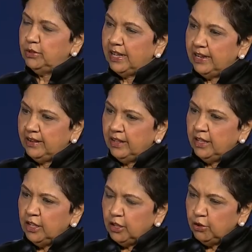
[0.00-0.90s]
that,
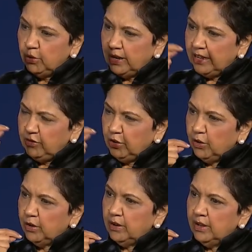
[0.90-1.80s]
you let
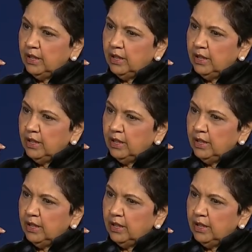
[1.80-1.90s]
your